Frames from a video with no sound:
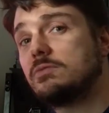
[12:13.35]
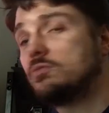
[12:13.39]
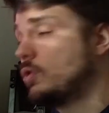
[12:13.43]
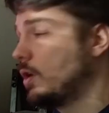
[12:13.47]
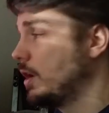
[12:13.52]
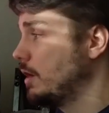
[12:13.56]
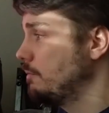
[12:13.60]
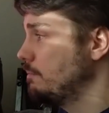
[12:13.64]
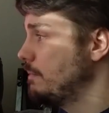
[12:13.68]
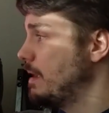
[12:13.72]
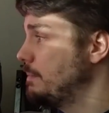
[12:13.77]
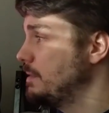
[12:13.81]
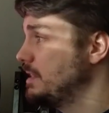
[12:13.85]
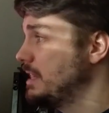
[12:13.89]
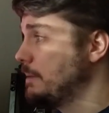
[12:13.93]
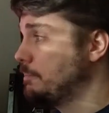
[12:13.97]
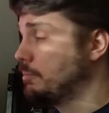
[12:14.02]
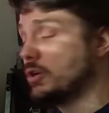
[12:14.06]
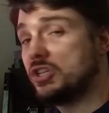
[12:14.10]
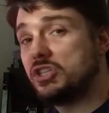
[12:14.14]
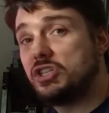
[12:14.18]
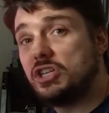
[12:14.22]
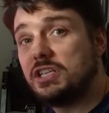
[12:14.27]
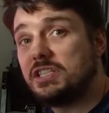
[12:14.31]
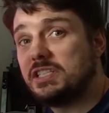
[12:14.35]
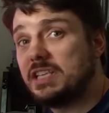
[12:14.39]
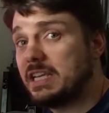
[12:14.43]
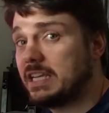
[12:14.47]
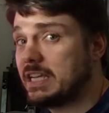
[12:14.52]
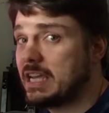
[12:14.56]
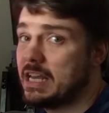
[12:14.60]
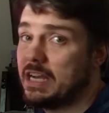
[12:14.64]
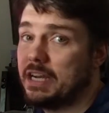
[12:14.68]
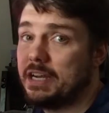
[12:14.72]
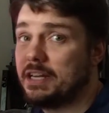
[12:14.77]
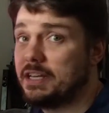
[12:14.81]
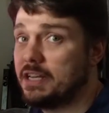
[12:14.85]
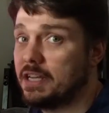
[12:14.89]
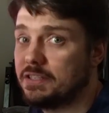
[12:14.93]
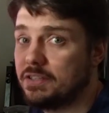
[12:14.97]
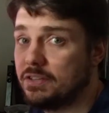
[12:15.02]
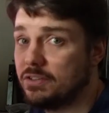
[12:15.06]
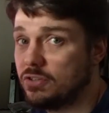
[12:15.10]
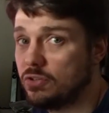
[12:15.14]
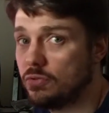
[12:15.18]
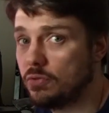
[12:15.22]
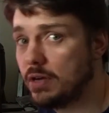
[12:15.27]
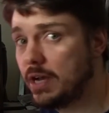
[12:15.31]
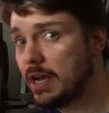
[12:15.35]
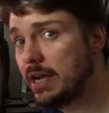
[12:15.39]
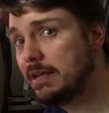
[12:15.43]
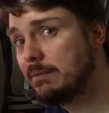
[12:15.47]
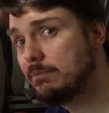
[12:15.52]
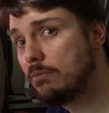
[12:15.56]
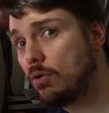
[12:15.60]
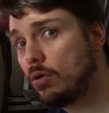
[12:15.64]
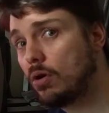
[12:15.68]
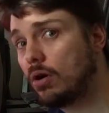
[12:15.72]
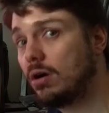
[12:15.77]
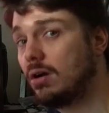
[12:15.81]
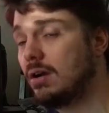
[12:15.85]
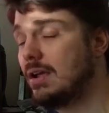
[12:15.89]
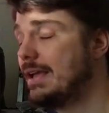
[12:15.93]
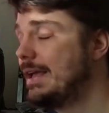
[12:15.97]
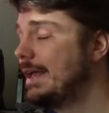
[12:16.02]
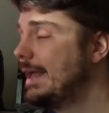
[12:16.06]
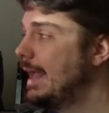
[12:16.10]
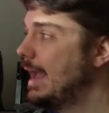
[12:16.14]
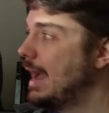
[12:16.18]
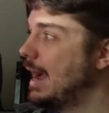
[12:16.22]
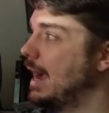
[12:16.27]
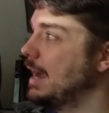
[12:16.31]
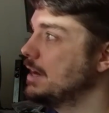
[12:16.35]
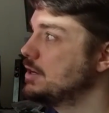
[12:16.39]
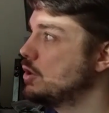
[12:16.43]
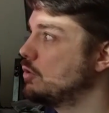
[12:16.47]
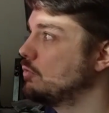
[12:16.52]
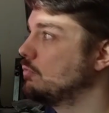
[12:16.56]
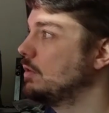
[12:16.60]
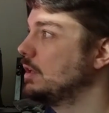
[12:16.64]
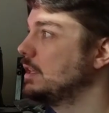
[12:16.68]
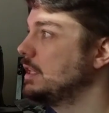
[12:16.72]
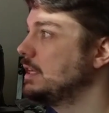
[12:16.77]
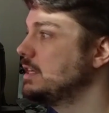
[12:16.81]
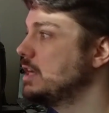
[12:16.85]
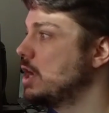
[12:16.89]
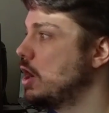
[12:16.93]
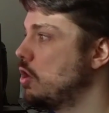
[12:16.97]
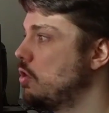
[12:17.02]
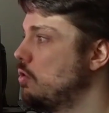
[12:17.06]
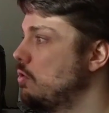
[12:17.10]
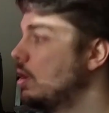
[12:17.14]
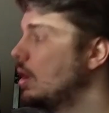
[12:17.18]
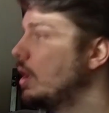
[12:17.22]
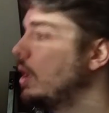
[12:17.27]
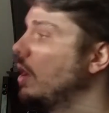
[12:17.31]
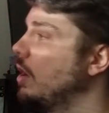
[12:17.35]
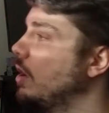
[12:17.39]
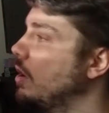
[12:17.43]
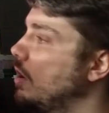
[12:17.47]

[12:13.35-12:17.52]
where maybe they put G-Sync in and it doesn't do it anymore. I don't really know.